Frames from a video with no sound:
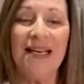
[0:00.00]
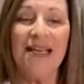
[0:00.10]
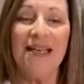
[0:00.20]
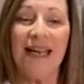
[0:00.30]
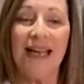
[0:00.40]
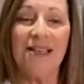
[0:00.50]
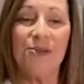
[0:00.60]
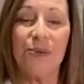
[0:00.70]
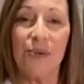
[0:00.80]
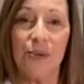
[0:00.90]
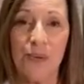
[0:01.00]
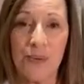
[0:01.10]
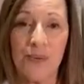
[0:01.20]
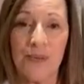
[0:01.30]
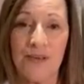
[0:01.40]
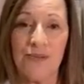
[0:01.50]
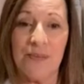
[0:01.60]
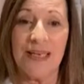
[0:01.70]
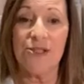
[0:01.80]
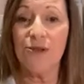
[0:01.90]
Now to record all the
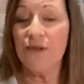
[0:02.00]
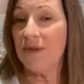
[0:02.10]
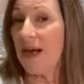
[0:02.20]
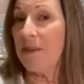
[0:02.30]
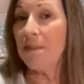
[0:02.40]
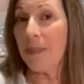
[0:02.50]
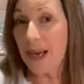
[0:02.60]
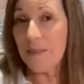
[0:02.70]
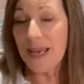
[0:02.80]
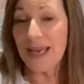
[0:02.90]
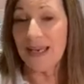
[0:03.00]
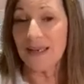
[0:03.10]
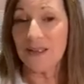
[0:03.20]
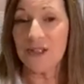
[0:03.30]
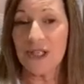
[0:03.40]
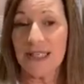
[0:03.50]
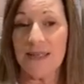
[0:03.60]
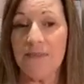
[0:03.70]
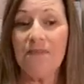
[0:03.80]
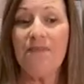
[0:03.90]
information you find by making a tree.
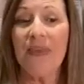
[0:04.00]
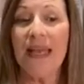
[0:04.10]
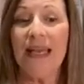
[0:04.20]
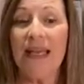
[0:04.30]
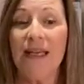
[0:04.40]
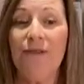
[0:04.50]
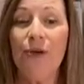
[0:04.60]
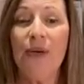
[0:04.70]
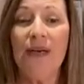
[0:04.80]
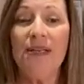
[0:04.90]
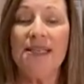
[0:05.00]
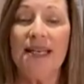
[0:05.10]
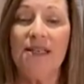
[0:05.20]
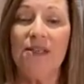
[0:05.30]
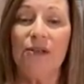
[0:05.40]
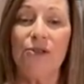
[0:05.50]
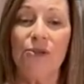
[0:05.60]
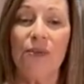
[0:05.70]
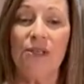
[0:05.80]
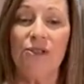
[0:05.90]
If you are intending on
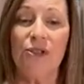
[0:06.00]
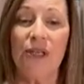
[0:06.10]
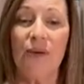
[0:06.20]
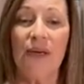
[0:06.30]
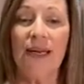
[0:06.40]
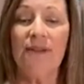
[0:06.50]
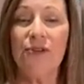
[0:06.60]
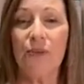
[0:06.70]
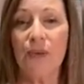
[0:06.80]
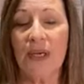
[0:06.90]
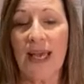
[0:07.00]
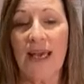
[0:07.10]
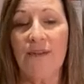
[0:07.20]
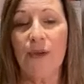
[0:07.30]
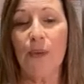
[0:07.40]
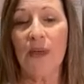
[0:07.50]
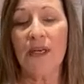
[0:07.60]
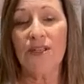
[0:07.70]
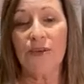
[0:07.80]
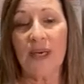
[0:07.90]
doing a tree, you only have to work out if you want a
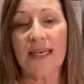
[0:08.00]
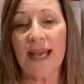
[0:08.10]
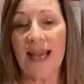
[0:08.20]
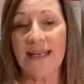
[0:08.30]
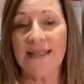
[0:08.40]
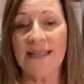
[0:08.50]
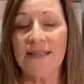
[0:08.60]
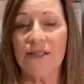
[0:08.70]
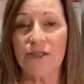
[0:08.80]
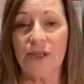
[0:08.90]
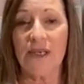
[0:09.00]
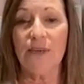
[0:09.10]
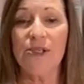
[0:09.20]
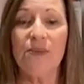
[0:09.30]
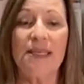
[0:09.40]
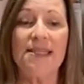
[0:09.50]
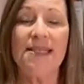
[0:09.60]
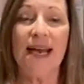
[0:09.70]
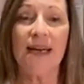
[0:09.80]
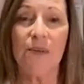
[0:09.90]
direct ancestor tree, which means
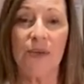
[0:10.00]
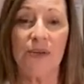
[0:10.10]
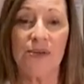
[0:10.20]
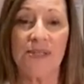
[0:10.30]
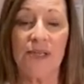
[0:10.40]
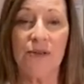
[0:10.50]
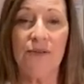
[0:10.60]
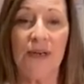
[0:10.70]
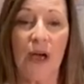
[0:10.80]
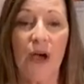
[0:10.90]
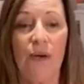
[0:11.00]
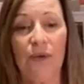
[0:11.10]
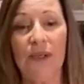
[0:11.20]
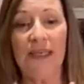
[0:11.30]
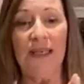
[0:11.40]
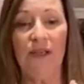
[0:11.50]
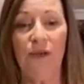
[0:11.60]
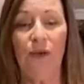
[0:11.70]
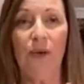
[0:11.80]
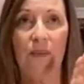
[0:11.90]
starting with yourself and only
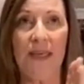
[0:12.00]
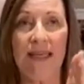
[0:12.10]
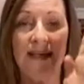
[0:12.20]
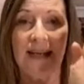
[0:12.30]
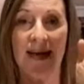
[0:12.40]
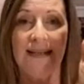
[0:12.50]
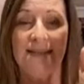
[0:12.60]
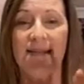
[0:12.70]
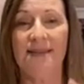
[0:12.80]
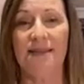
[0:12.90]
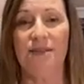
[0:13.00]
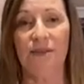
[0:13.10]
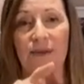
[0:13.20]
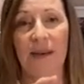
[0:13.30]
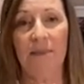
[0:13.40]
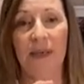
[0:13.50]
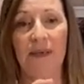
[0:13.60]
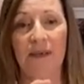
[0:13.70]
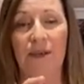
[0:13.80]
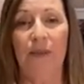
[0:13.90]
your immediate ancestors, your
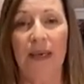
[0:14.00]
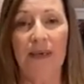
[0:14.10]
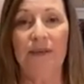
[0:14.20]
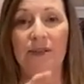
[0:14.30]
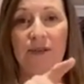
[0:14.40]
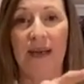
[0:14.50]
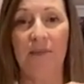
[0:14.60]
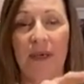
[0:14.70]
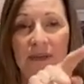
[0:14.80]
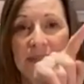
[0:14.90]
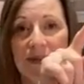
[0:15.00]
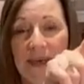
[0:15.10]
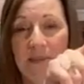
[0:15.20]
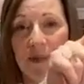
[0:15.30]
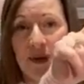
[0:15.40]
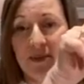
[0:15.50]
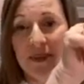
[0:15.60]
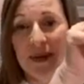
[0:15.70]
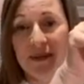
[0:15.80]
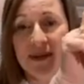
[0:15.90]
grandparent, your parents, grandparents,
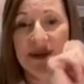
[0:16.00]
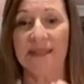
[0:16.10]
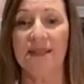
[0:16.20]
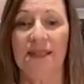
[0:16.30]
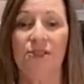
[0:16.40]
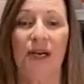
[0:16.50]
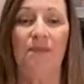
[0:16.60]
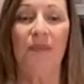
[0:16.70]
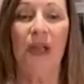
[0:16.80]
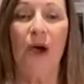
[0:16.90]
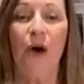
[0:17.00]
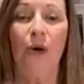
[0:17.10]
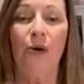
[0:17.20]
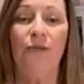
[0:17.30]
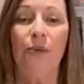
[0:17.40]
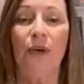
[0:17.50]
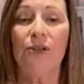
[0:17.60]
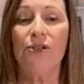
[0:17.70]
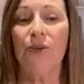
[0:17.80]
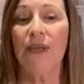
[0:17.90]
grandparents, etc. Or if you want to
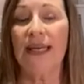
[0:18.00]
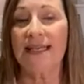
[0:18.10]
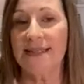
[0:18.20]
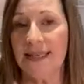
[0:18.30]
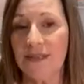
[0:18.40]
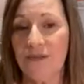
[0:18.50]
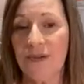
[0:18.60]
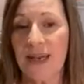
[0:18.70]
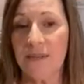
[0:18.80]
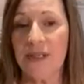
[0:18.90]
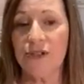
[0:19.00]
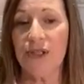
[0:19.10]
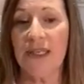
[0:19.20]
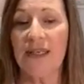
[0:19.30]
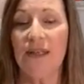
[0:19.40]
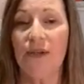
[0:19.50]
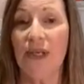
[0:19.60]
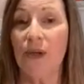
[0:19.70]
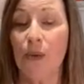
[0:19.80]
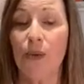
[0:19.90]
do an extended family tree,
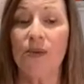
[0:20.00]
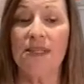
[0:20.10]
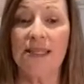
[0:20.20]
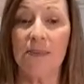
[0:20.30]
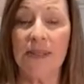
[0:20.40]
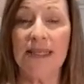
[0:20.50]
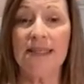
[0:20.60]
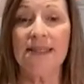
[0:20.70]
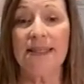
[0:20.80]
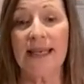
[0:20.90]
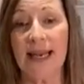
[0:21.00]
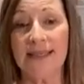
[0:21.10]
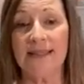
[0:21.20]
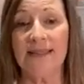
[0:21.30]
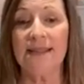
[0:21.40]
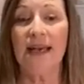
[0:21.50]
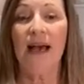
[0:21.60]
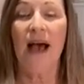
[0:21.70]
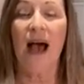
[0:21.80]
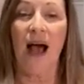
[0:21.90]
including all siblings and cousins.
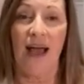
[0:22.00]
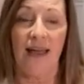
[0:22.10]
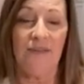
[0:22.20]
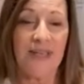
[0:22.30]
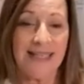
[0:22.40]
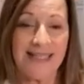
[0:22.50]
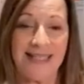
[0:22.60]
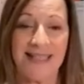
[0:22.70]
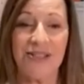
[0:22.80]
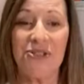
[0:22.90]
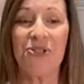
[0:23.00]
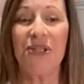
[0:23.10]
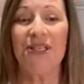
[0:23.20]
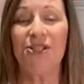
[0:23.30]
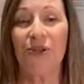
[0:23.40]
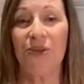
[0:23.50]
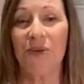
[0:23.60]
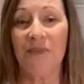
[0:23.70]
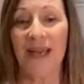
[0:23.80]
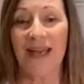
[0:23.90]
I have the extended tree joined
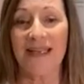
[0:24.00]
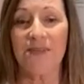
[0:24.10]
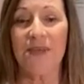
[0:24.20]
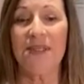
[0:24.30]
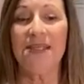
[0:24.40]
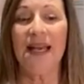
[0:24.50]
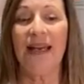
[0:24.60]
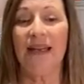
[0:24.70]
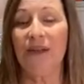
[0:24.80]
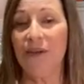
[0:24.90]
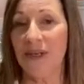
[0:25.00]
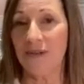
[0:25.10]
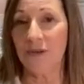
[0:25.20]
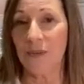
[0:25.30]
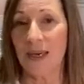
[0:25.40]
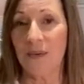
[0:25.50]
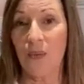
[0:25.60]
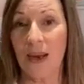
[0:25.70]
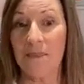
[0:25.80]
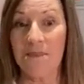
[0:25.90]
with my husband's and include everyone,
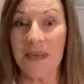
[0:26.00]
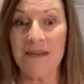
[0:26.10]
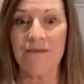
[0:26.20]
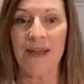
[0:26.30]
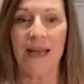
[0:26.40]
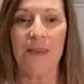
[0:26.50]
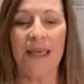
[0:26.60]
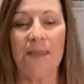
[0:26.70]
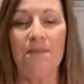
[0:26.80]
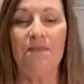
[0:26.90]
one big family.